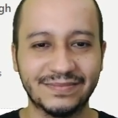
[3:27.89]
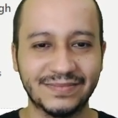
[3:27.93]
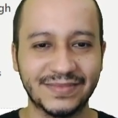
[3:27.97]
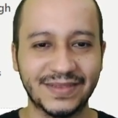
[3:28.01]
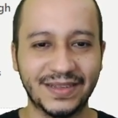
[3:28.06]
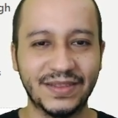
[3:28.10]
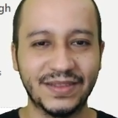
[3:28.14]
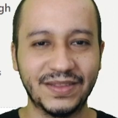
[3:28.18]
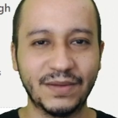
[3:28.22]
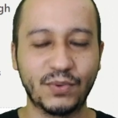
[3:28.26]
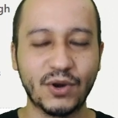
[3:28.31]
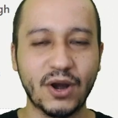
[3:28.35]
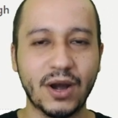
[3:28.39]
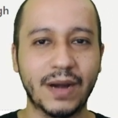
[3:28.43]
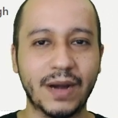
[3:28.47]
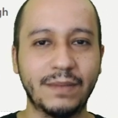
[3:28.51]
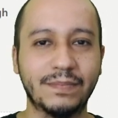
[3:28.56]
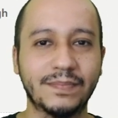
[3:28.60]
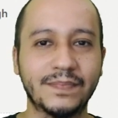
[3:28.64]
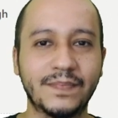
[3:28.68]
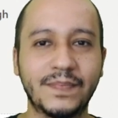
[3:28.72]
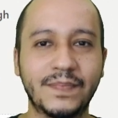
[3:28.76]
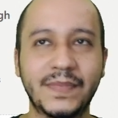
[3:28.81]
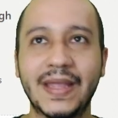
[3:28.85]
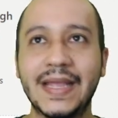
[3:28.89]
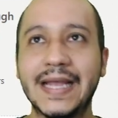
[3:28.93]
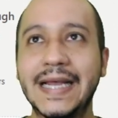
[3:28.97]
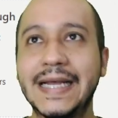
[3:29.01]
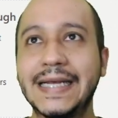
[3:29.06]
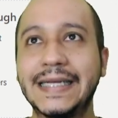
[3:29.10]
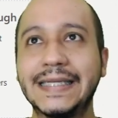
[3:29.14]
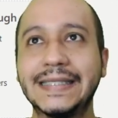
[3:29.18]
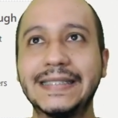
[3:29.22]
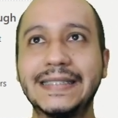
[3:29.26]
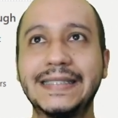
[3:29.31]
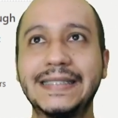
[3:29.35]
in the program.
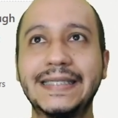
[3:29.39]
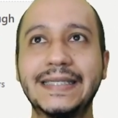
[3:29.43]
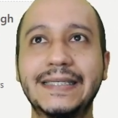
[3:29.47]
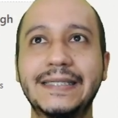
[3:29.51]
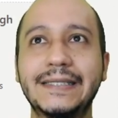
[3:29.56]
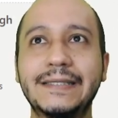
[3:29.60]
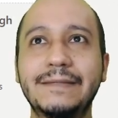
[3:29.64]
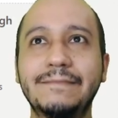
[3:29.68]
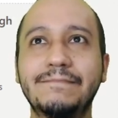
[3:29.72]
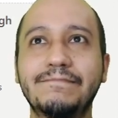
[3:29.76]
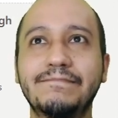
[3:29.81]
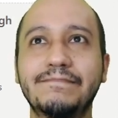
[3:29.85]
The,